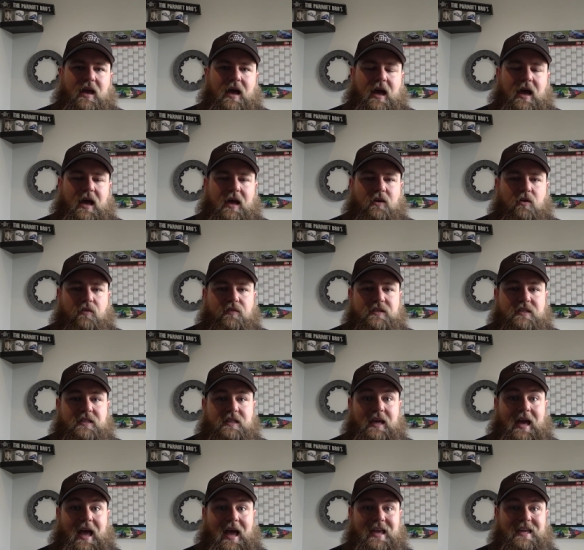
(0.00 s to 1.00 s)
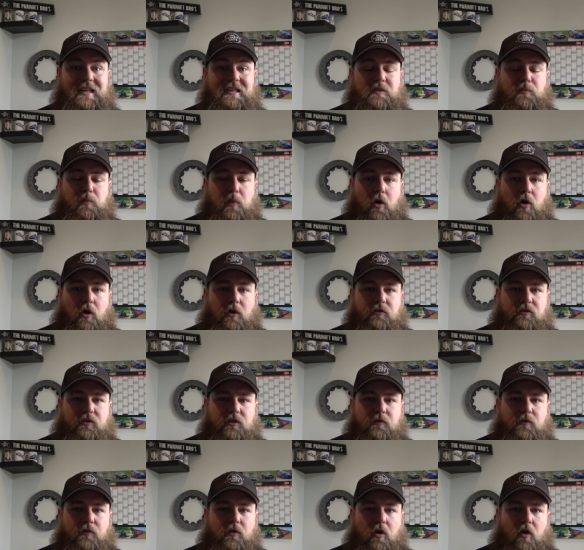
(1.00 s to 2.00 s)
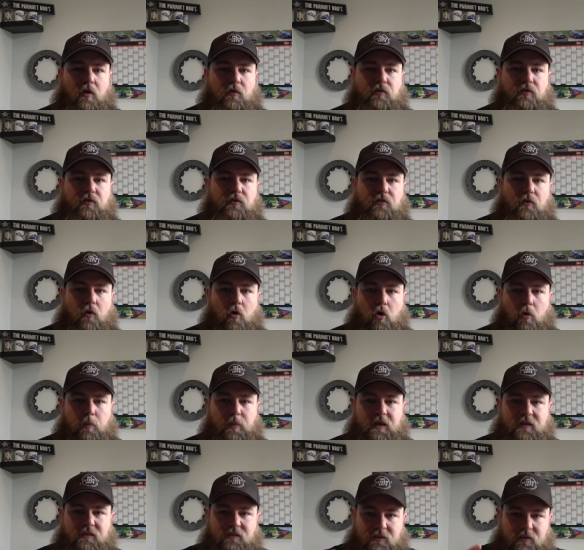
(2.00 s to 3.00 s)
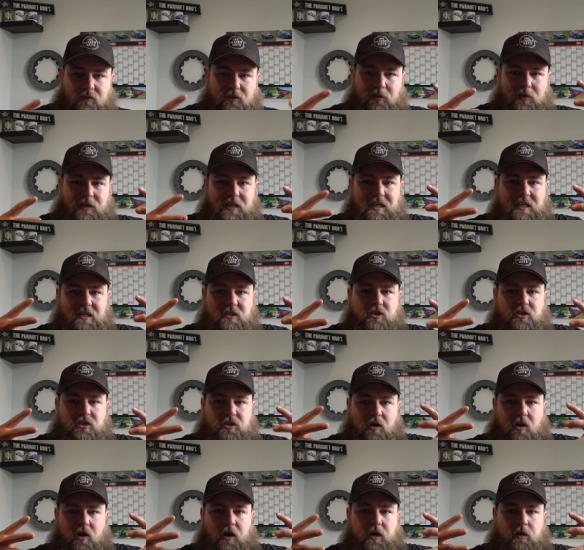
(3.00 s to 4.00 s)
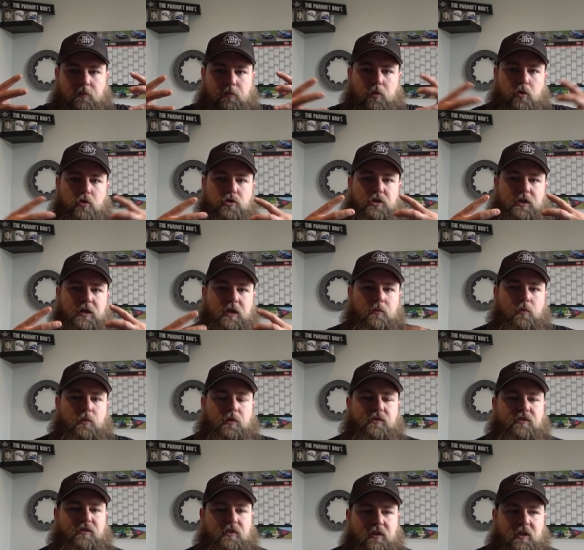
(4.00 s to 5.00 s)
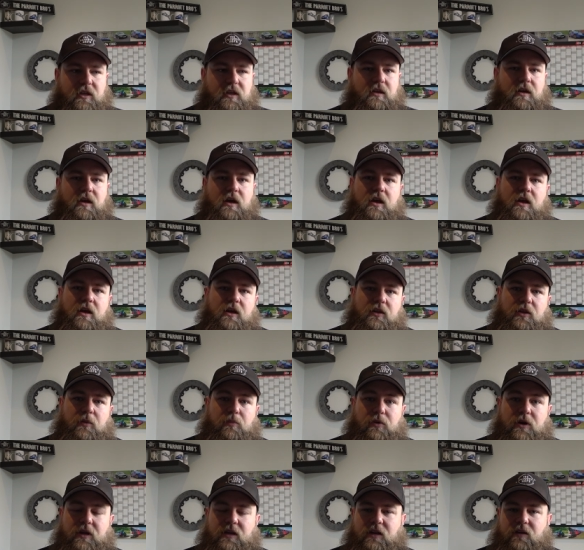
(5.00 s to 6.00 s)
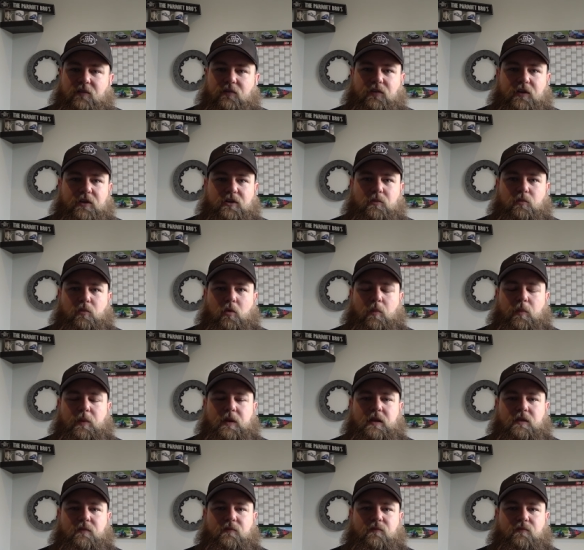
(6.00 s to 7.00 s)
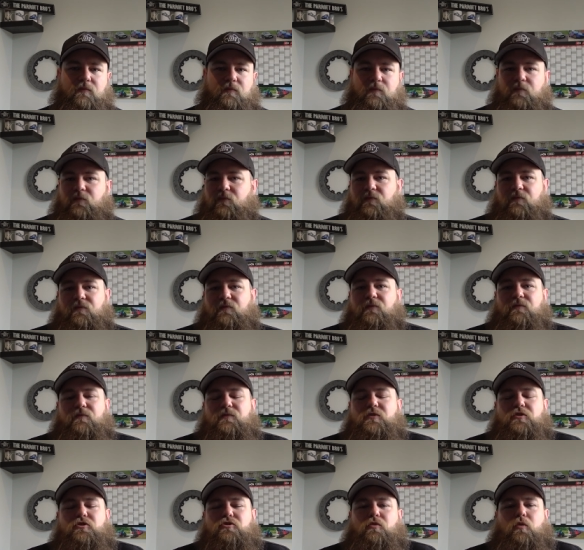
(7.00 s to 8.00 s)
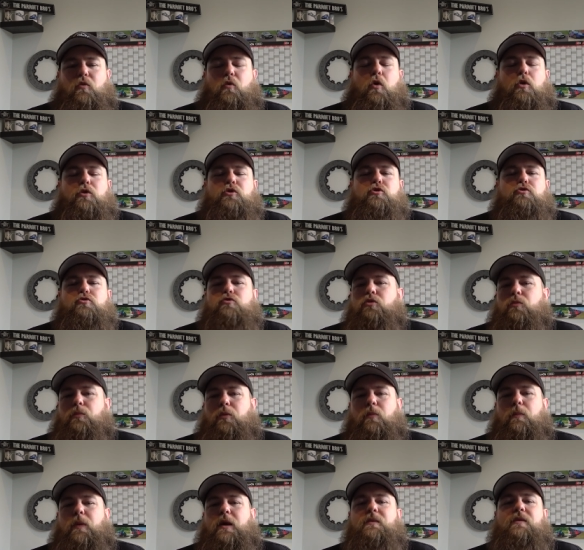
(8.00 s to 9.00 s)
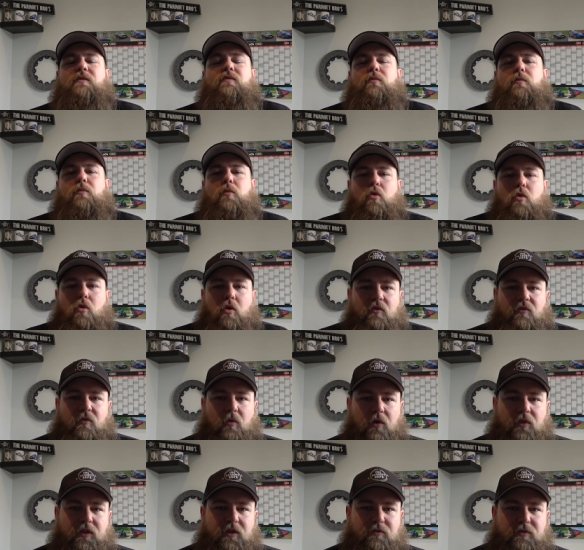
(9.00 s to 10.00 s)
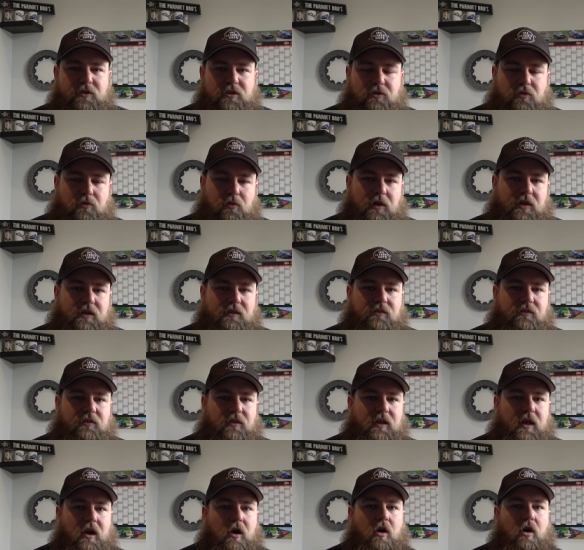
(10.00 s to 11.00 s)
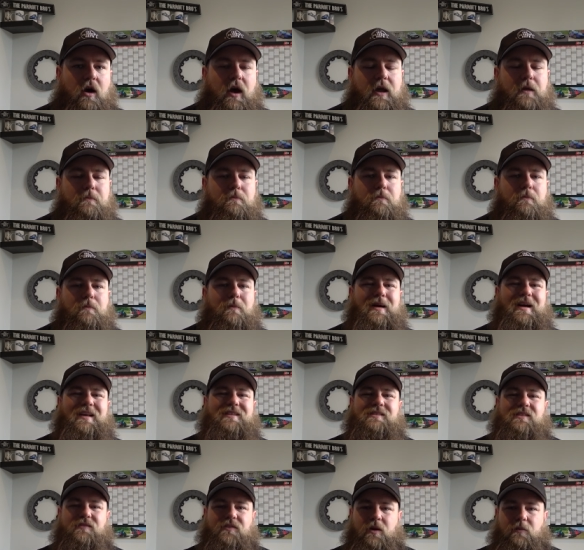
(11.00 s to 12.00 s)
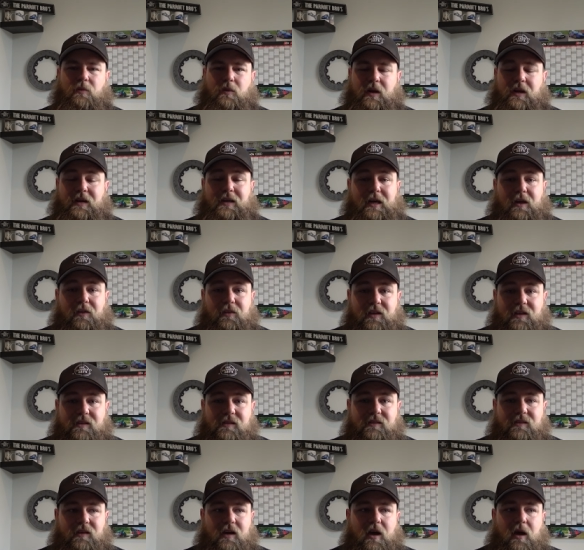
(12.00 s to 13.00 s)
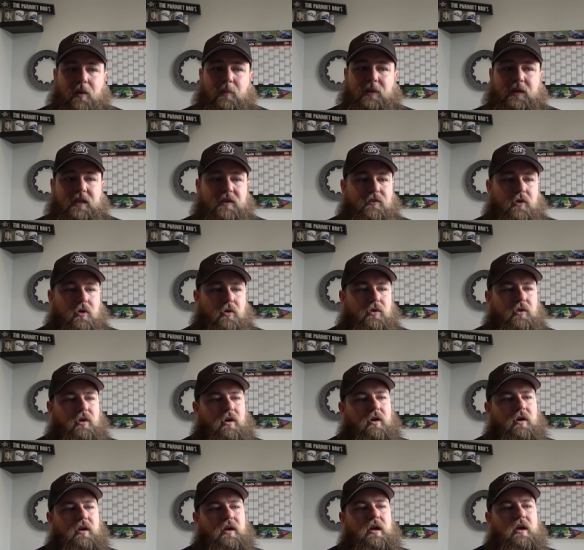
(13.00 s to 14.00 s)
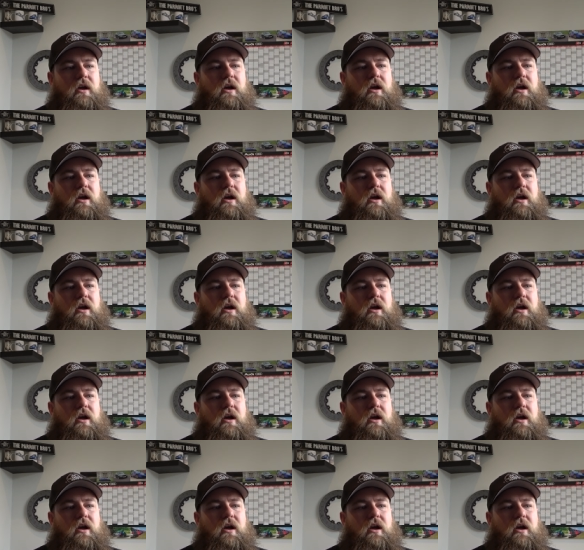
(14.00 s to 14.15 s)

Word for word: and obviously eight parts. So you've got four pistons on each side pushing inwards. So the, the braking friction will be quadruple, maybe even more of what the original one is. So they are a massive upgrade. Now these, believe it or not,